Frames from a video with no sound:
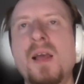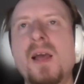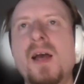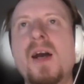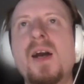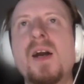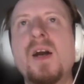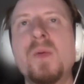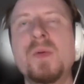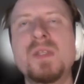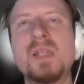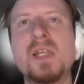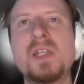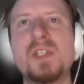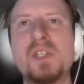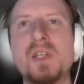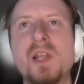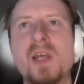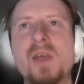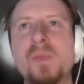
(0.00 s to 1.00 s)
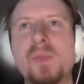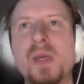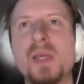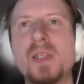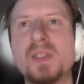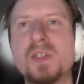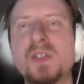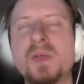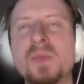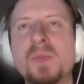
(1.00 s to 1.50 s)
Oh, and then she like
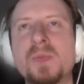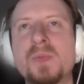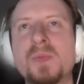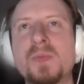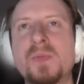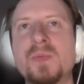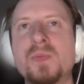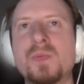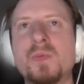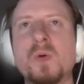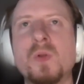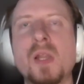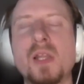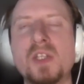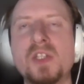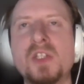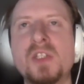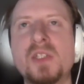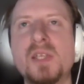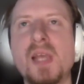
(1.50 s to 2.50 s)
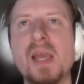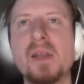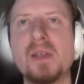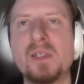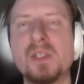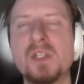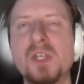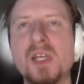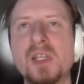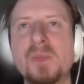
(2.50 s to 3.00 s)
picks up, or like she
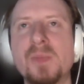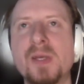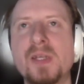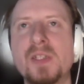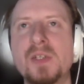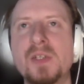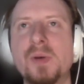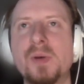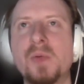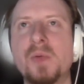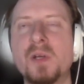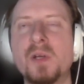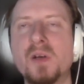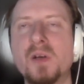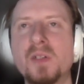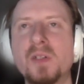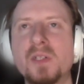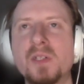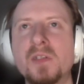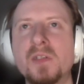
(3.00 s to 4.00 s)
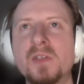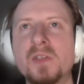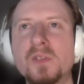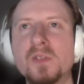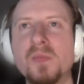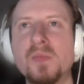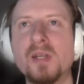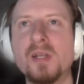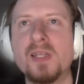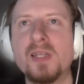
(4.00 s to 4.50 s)
gets picked up by Wakandans or
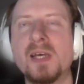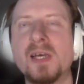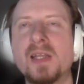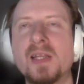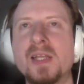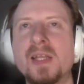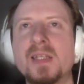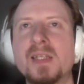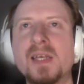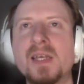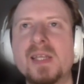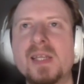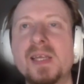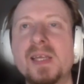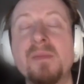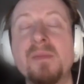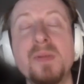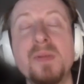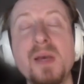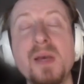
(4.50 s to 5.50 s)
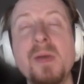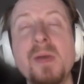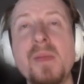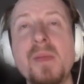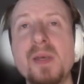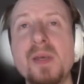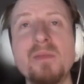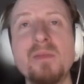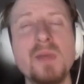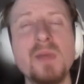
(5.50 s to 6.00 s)
something like that, and then taken there. Yeah, maybe.
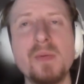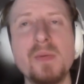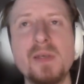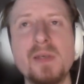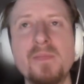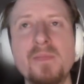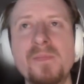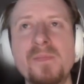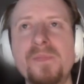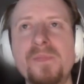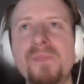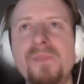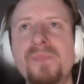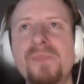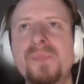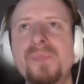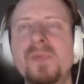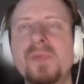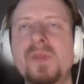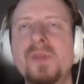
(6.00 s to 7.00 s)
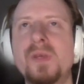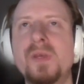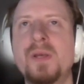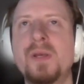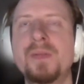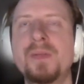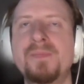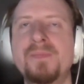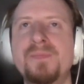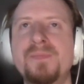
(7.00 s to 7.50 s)
And her and Shuri build a
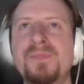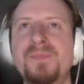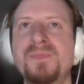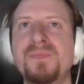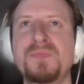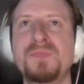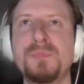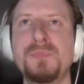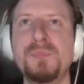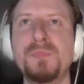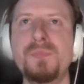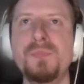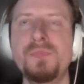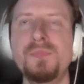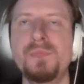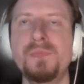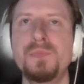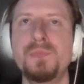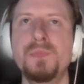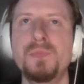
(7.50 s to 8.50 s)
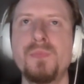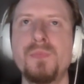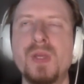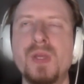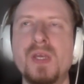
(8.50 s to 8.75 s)
new suit together.